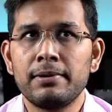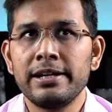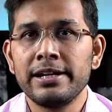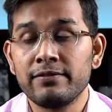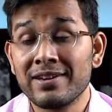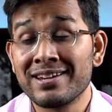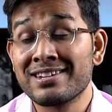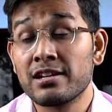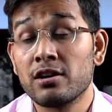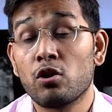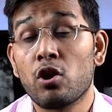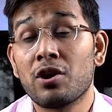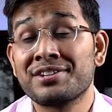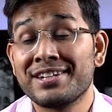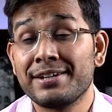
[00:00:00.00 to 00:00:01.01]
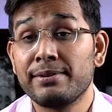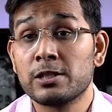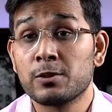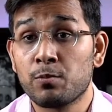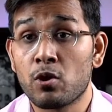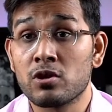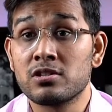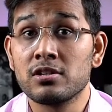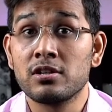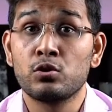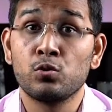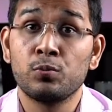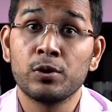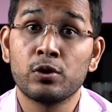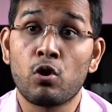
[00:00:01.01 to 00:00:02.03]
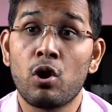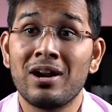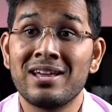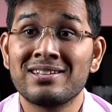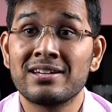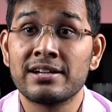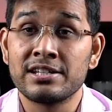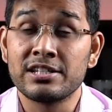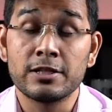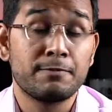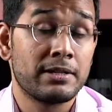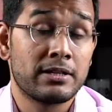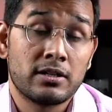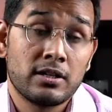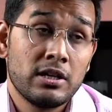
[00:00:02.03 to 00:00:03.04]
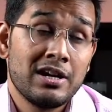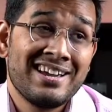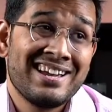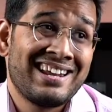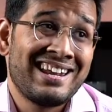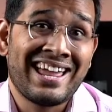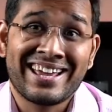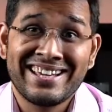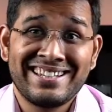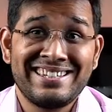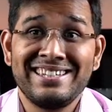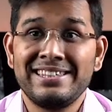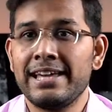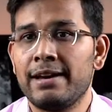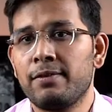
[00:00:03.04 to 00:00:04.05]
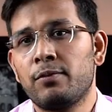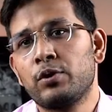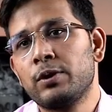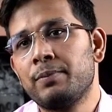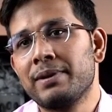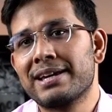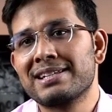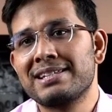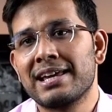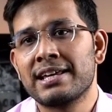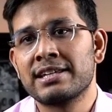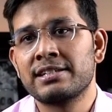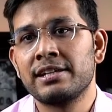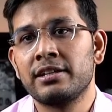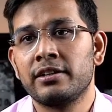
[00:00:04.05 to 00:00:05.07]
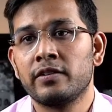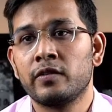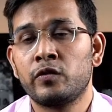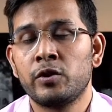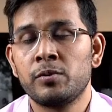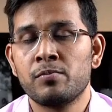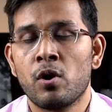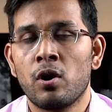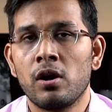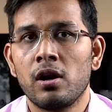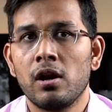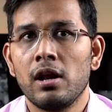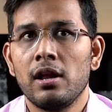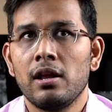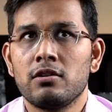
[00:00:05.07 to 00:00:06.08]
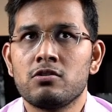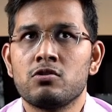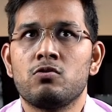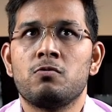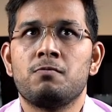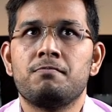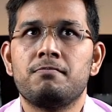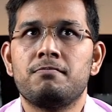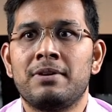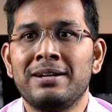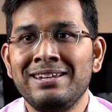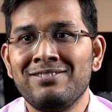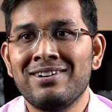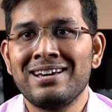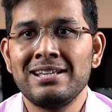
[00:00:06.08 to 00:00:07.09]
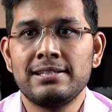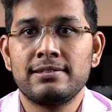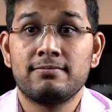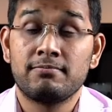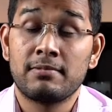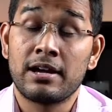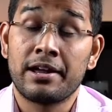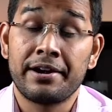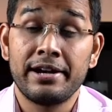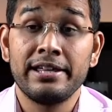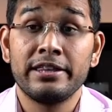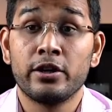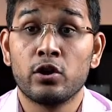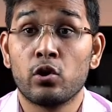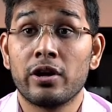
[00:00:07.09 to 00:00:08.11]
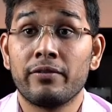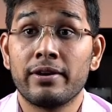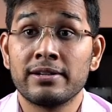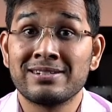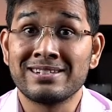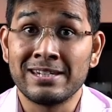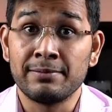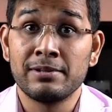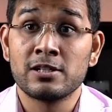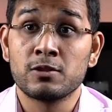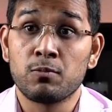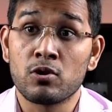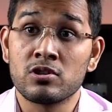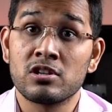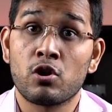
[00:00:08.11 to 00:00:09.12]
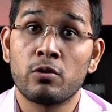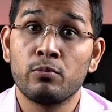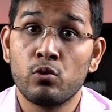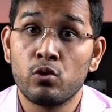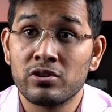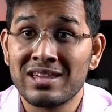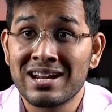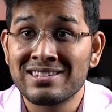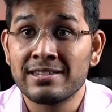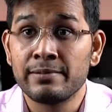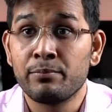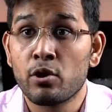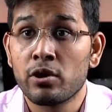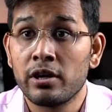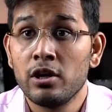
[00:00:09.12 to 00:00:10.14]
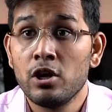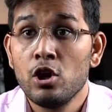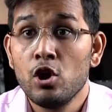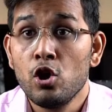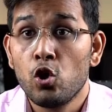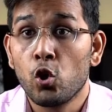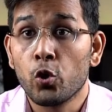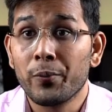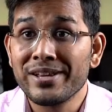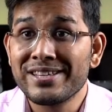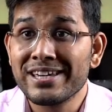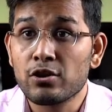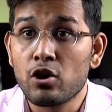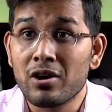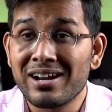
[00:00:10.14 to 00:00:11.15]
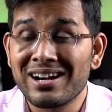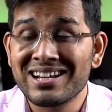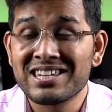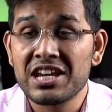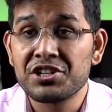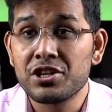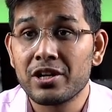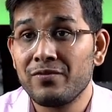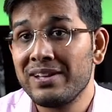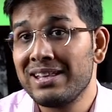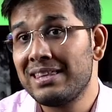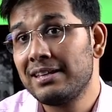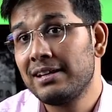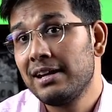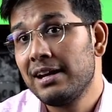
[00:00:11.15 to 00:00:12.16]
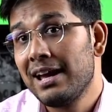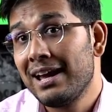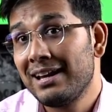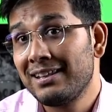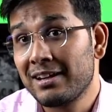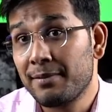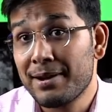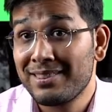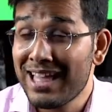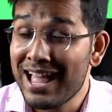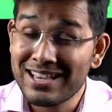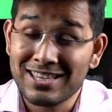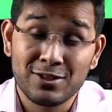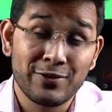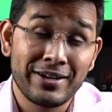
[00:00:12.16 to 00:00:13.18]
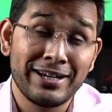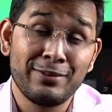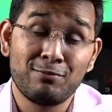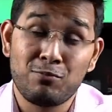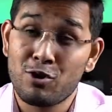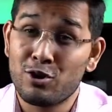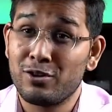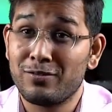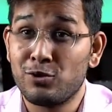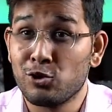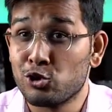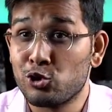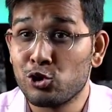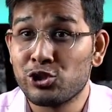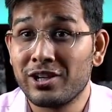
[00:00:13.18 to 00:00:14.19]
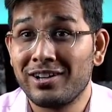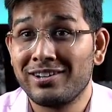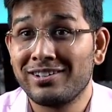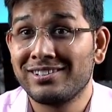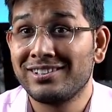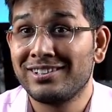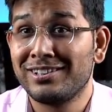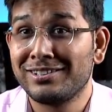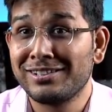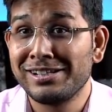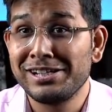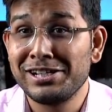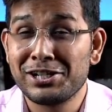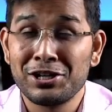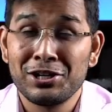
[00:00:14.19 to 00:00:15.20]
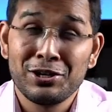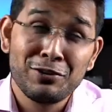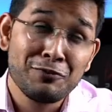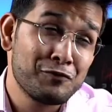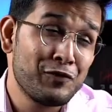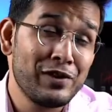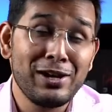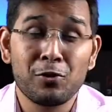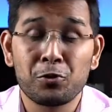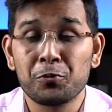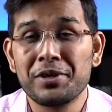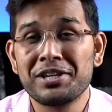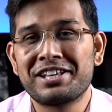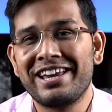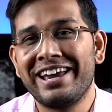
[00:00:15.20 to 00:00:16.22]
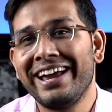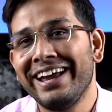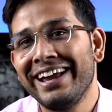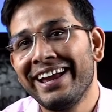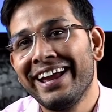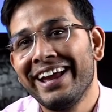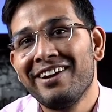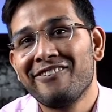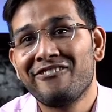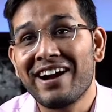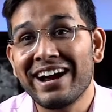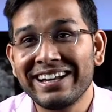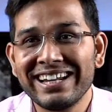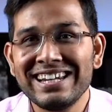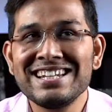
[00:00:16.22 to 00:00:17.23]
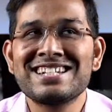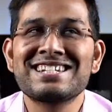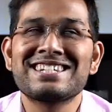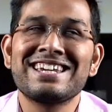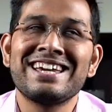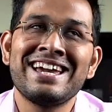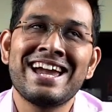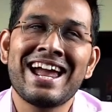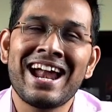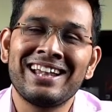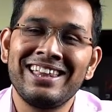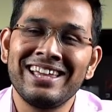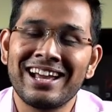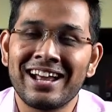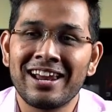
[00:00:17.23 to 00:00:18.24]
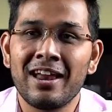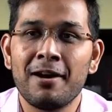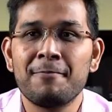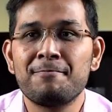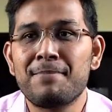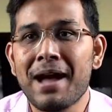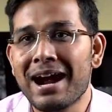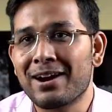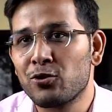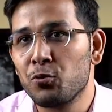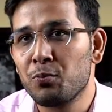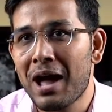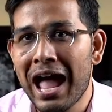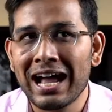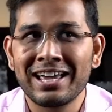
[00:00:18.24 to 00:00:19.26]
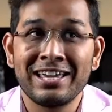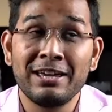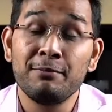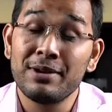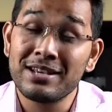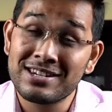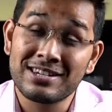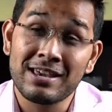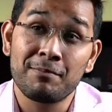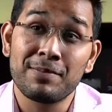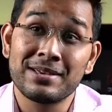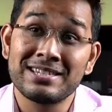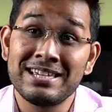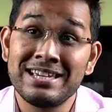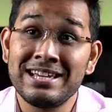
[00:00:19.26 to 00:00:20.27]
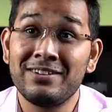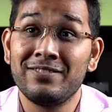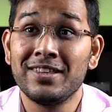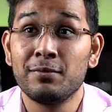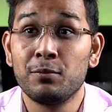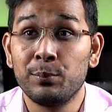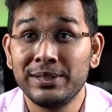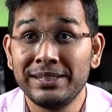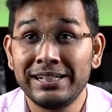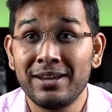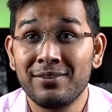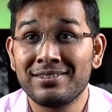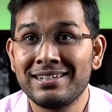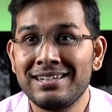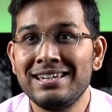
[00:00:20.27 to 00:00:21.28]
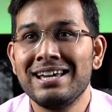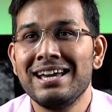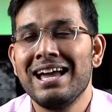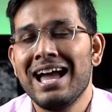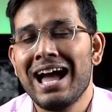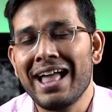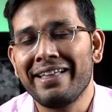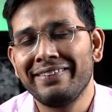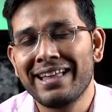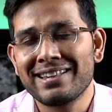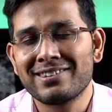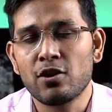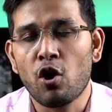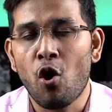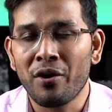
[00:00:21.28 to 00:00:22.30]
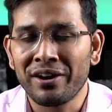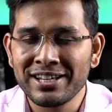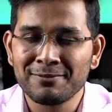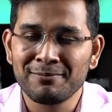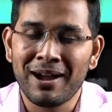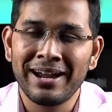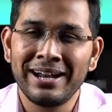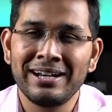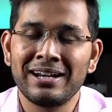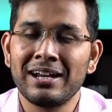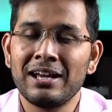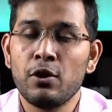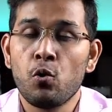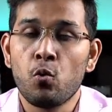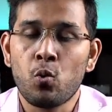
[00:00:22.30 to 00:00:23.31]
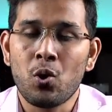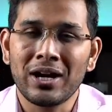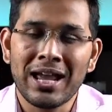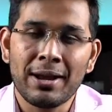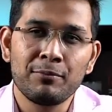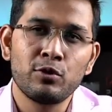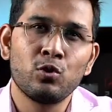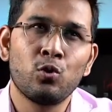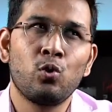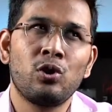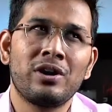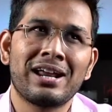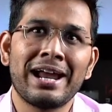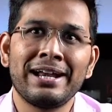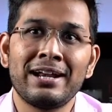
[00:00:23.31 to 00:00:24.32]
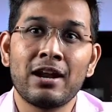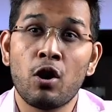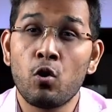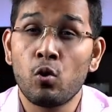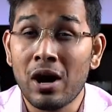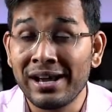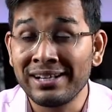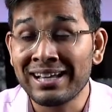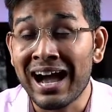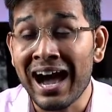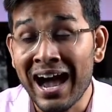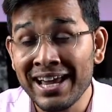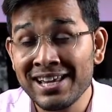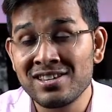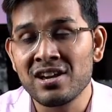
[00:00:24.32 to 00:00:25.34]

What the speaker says: investor or stable sponsor to be called as a richest, but legacy, they have one of the biggest legacy in Indian football. So money wise, currently they don't have a stable sponsor on board. That's important. Ogbeche contract extension with Hyderabad. That's very important. Good question, Ranish. Will Ogbeche finally stay at the club back to back? He missed Champions League with Mumbai City FC and then that's on his mind. What I'm told right now is a high